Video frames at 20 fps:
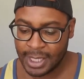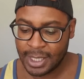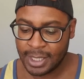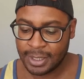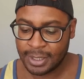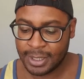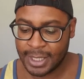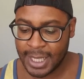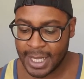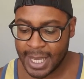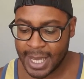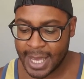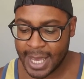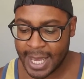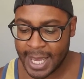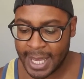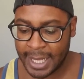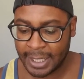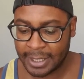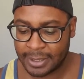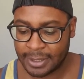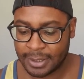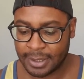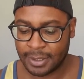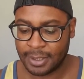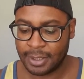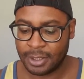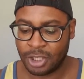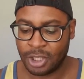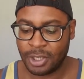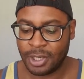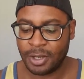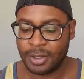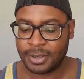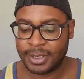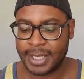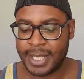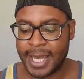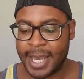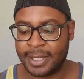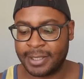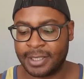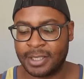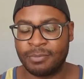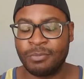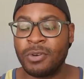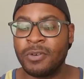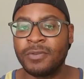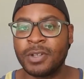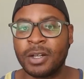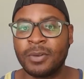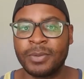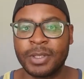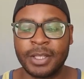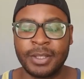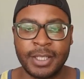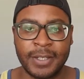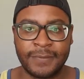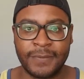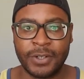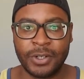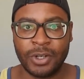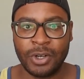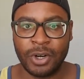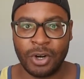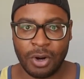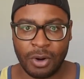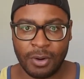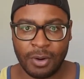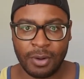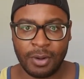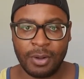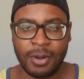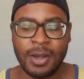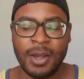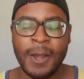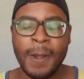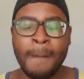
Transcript: the ex has moved on with a different girl,